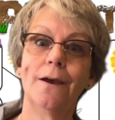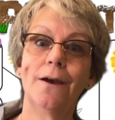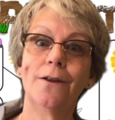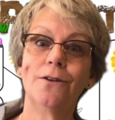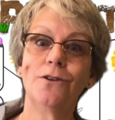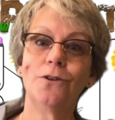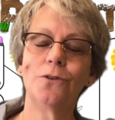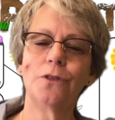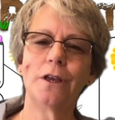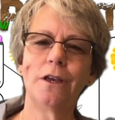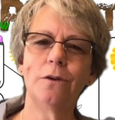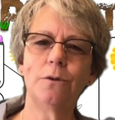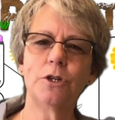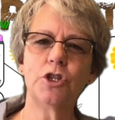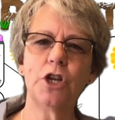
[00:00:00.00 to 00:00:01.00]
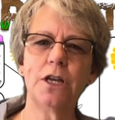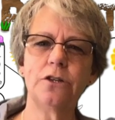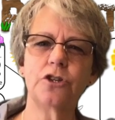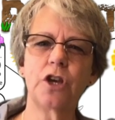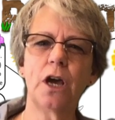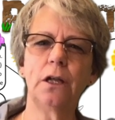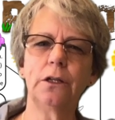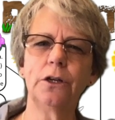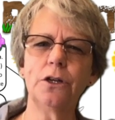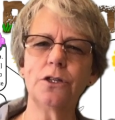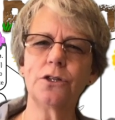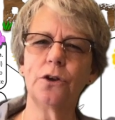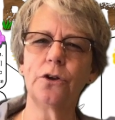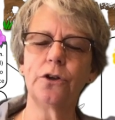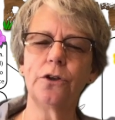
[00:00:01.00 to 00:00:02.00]
Do you think it would change
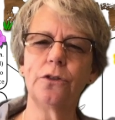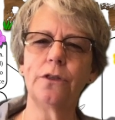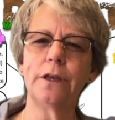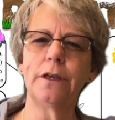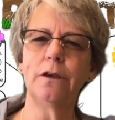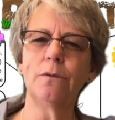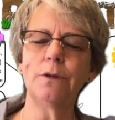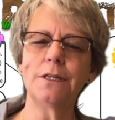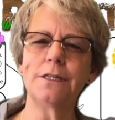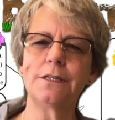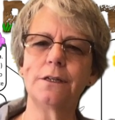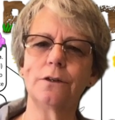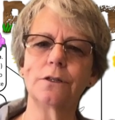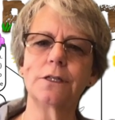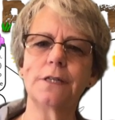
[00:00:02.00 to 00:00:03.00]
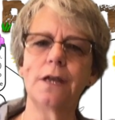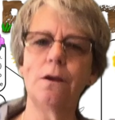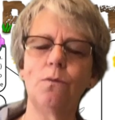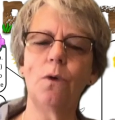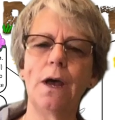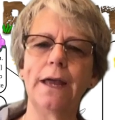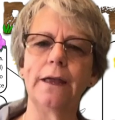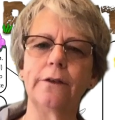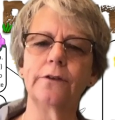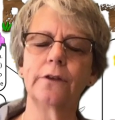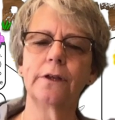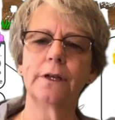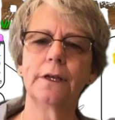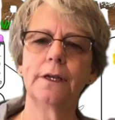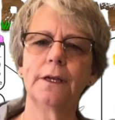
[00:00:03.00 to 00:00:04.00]
colors or do you think it would still stay white?
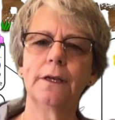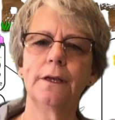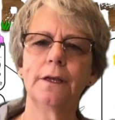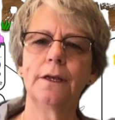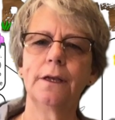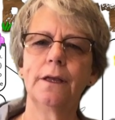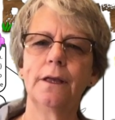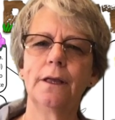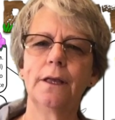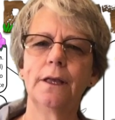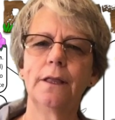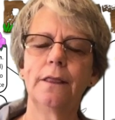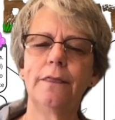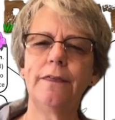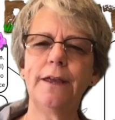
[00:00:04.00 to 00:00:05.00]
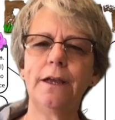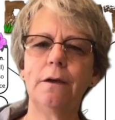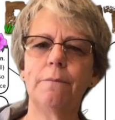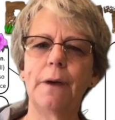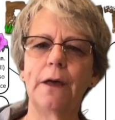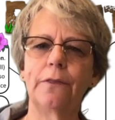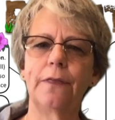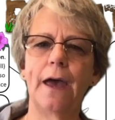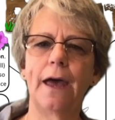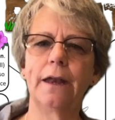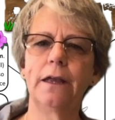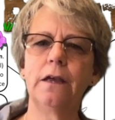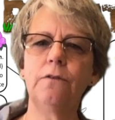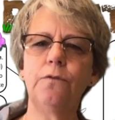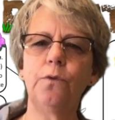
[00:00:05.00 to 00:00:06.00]
Think about that.
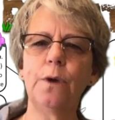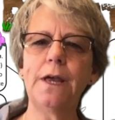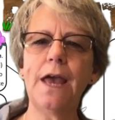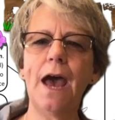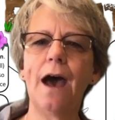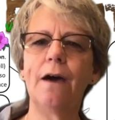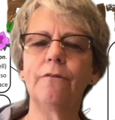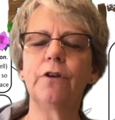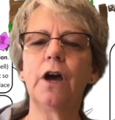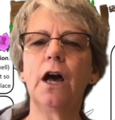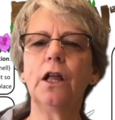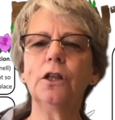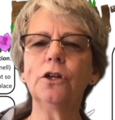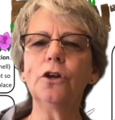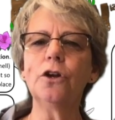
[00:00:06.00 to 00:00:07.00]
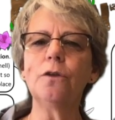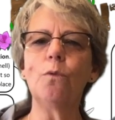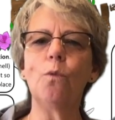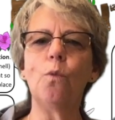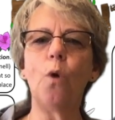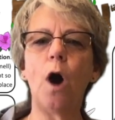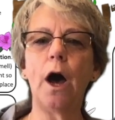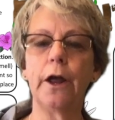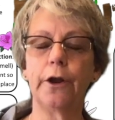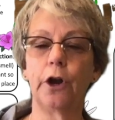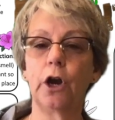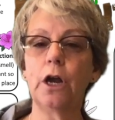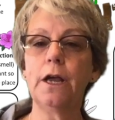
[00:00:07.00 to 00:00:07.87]
If we have colored water